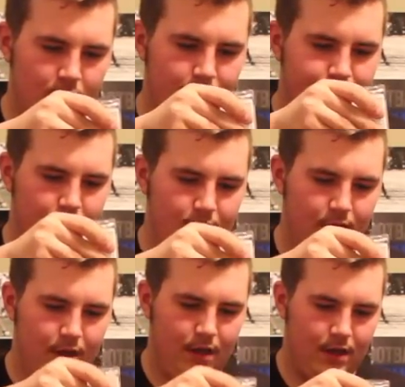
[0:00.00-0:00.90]
We're going to
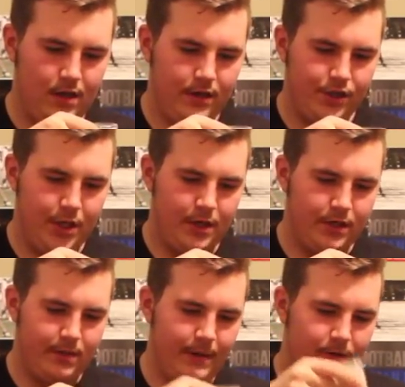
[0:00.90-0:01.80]
put a
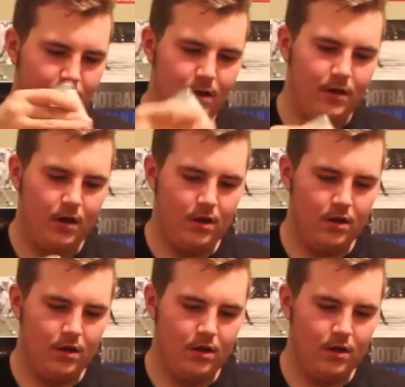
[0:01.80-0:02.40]
generous amount on